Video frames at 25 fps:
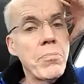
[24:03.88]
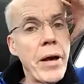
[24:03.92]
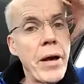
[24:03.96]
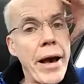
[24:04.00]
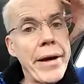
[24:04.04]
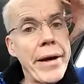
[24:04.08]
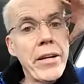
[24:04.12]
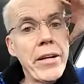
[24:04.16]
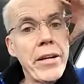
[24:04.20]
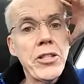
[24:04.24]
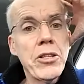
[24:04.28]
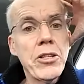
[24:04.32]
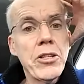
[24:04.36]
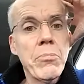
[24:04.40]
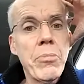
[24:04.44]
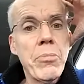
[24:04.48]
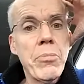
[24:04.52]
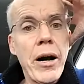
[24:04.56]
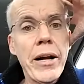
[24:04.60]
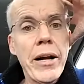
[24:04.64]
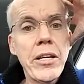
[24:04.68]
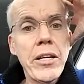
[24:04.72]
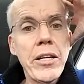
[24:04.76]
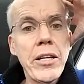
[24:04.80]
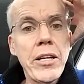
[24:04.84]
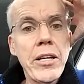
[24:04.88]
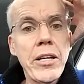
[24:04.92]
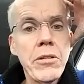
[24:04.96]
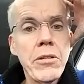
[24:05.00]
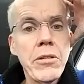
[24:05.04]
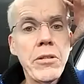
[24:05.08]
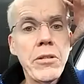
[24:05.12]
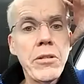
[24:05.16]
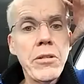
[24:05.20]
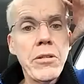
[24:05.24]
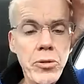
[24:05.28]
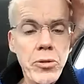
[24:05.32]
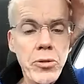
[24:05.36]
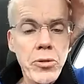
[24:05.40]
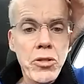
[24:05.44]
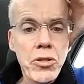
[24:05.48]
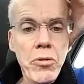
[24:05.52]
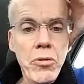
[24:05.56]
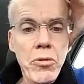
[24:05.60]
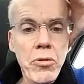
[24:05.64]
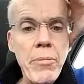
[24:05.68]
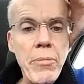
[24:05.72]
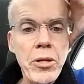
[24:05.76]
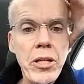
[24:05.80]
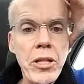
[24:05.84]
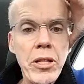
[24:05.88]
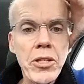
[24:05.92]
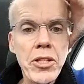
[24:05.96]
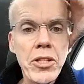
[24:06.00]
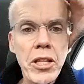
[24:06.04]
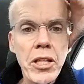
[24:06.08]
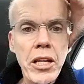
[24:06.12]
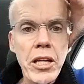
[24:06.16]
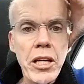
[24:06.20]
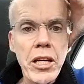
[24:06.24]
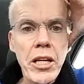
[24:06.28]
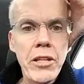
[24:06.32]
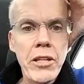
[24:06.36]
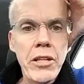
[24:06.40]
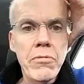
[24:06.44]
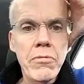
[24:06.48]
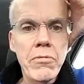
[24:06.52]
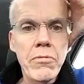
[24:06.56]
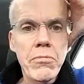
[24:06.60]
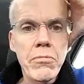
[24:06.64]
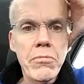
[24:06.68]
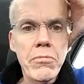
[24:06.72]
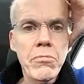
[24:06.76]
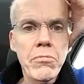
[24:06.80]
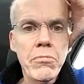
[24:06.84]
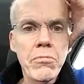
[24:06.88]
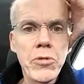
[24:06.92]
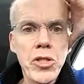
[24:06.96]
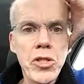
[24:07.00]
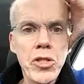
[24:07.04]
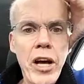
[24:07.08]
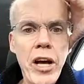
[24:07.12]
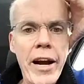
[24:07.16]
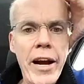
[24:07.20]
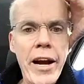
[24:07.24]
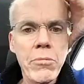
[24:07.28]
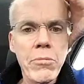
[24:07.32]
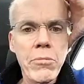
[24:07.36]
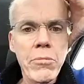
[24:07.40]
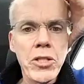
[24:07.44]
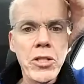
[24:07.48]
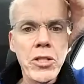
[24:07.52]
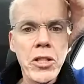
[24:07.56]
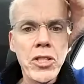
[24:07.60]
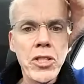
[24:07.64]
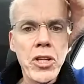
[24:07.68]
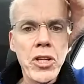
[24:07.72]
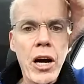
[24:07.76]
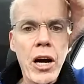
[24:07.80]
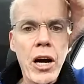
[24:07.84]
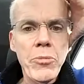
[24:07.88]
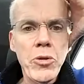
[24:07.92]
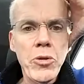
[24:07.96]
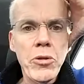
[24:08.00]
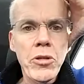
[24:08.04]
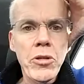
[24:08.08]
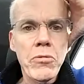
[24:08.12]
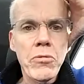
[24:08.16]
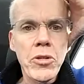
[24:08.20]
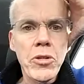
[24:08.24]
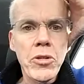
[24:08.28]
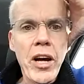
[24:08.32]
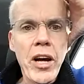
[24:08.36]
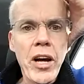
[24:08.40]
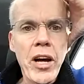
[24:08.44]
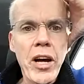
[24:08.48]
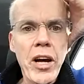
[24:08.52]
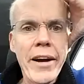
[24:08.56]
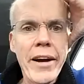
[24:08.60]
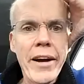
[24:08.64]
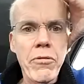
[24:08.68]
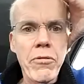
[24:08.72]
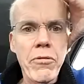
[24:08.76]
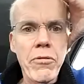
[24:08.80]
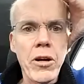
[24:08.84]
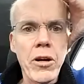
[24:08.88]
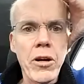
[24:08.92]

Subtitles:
on your body, and people describe it as a kind of retirement, a job you can retire from.